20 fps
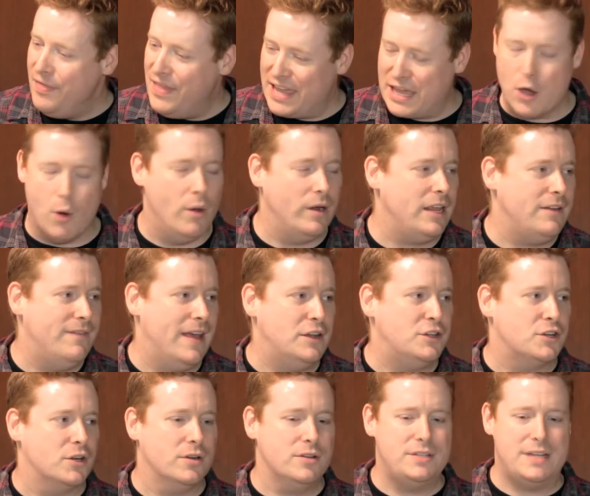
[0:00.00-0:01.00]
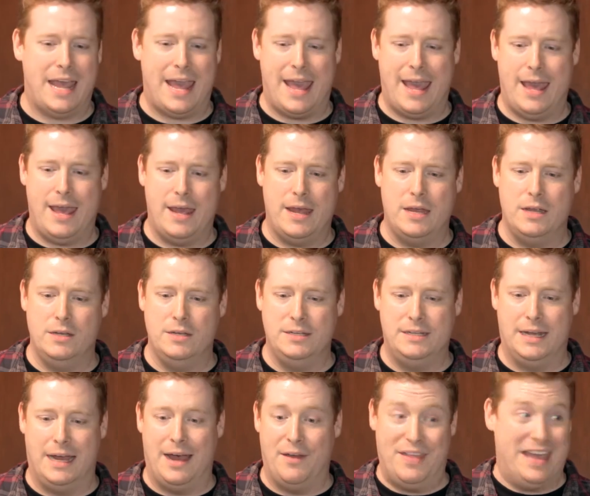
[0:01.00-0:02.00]
They go on adventures,
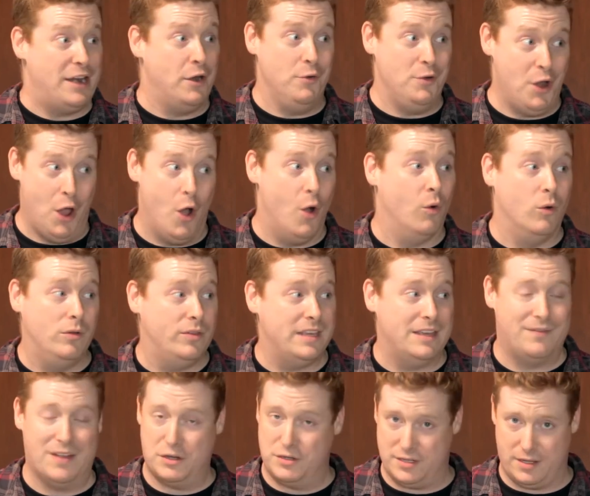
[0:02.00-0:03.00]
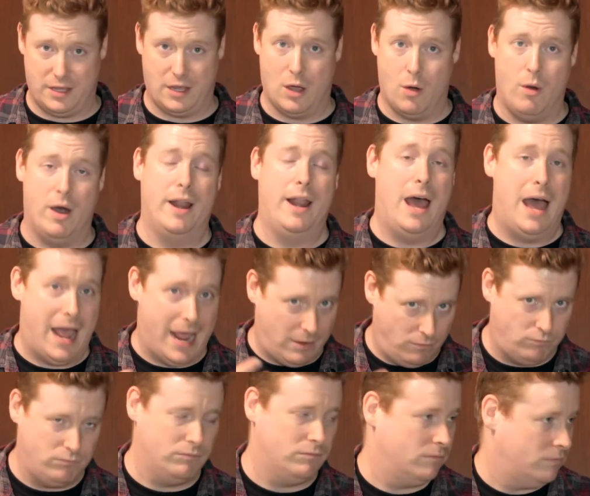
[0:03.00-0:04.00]
and uh, they don't know the adventures they go on.
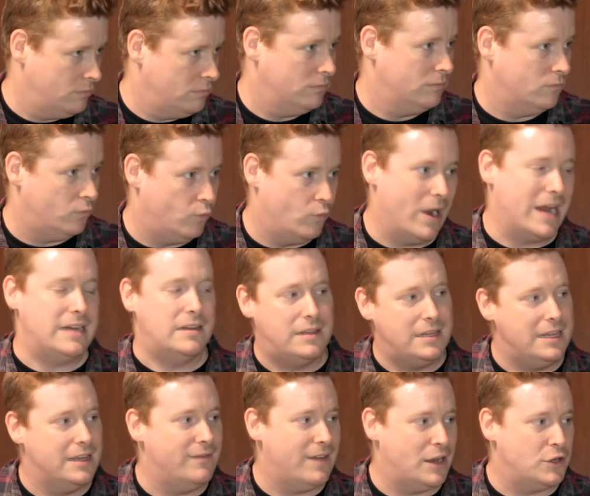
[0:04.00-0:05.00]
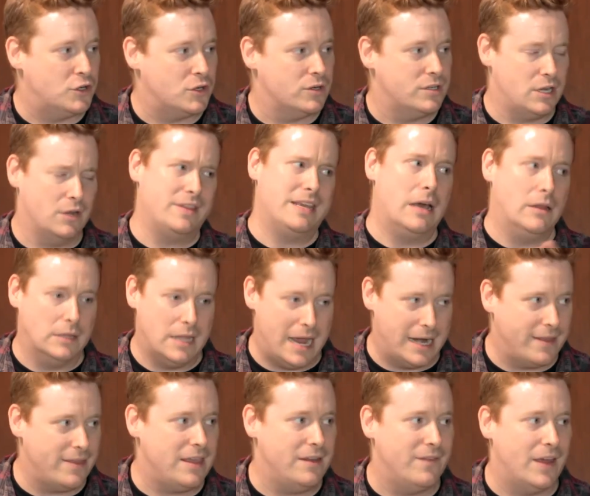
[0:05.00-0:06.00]
I write the adventures, you know, the outline of the